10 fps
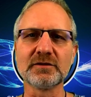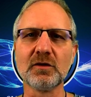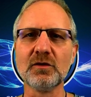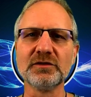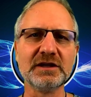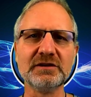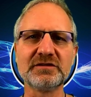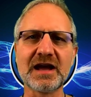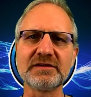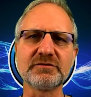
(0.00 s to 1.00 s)
all
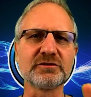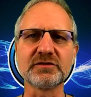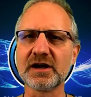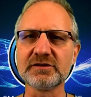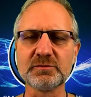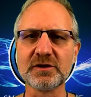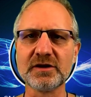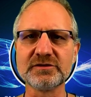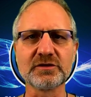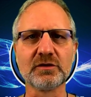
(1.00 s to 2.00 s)
these
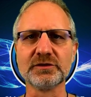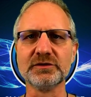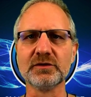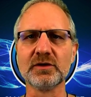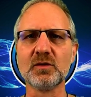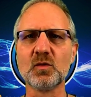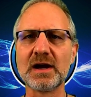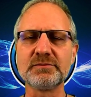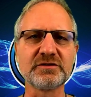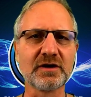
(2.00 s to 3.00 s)
advertisements on your
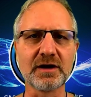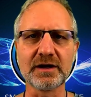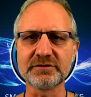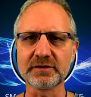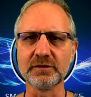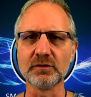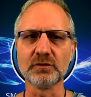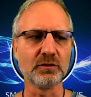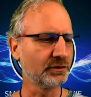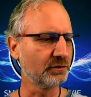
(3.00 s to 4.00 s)
websites and on
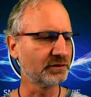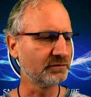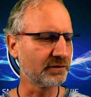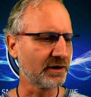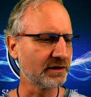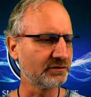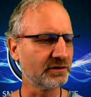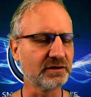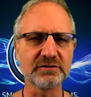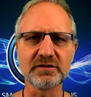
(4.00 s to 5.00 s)
all your
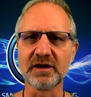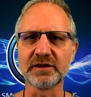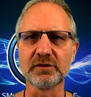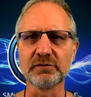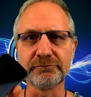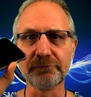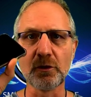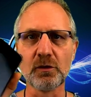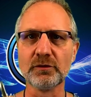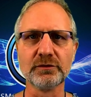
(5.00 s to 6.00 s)
devices like your
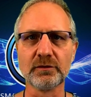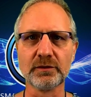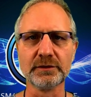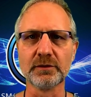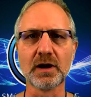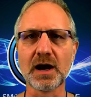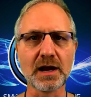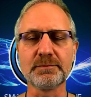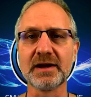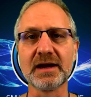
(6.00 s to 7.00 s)
phone or your
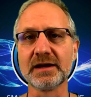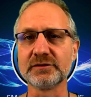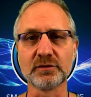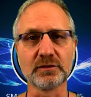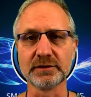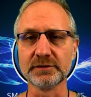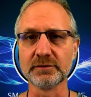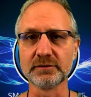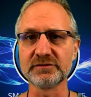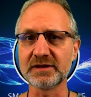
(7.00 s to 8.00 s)
iPad or
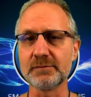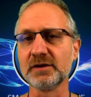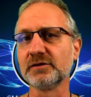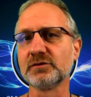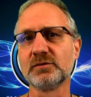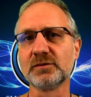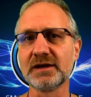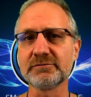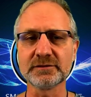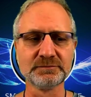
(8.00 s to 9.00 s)
your tablet or
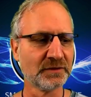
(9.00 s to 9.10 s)
whatever?